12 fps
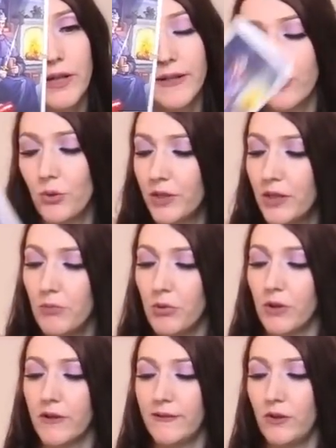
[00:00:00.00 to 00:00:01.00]
It's holding the
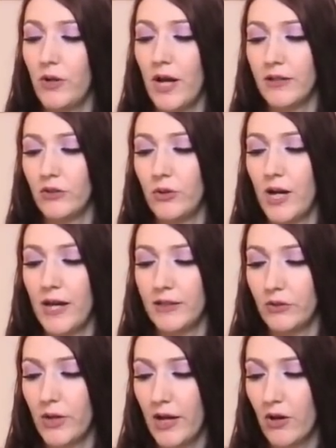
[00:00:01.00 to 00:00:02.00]
book because you got you
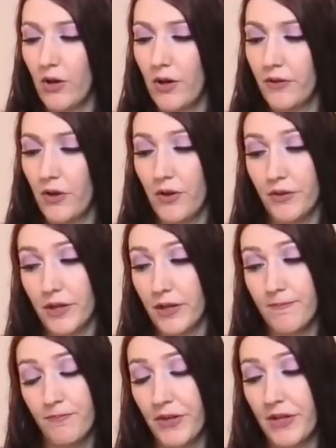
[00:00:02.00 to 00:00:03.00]
got you got all, all
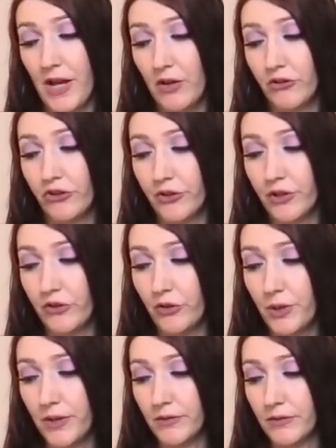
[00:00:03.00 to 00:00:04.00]
the, the knowledge here to
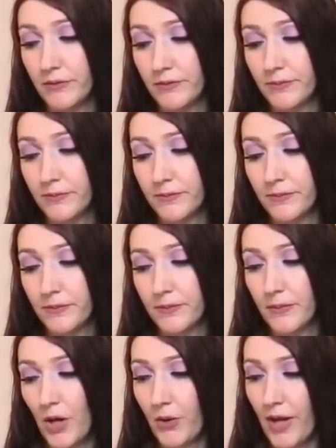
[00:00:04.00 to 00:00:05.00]
do it.
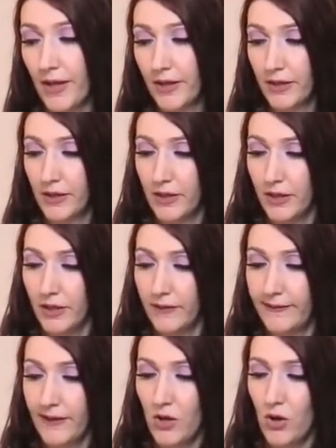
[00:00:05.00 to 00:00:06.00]
Okay.
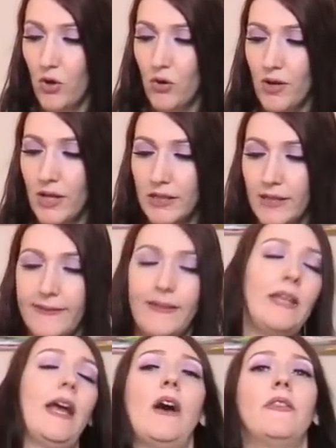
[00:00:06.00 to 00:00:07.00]
So let's
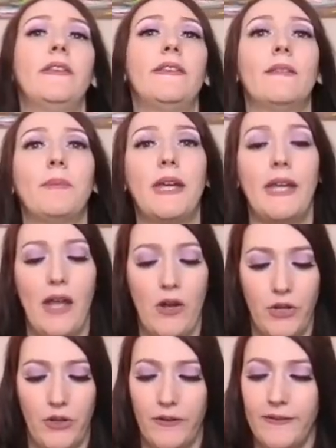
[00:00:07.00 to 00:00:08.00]
see how this is playing
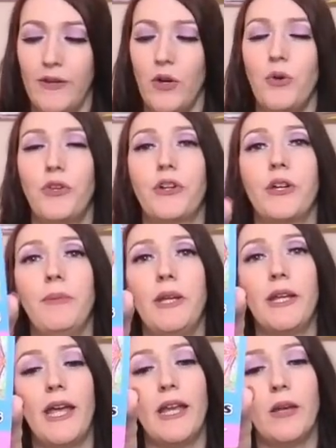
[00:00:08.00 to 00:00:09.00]
out here. So they're
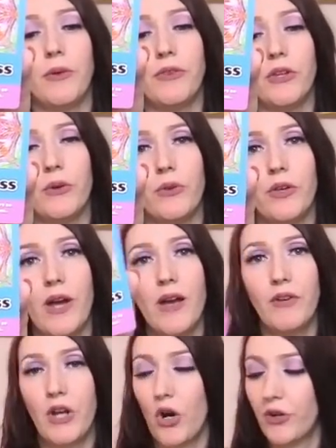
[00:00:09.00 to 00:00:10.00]
communicating with you. They're
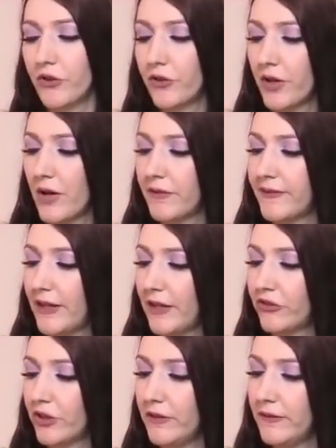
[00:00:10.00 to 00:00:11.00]
having heart-to-heart
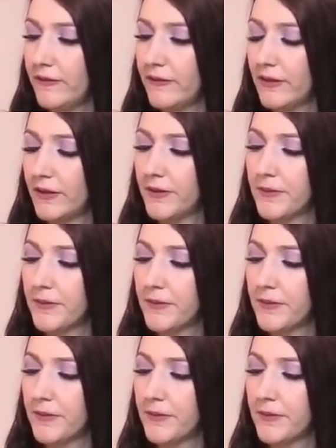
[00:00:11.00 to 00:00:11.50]
conversations.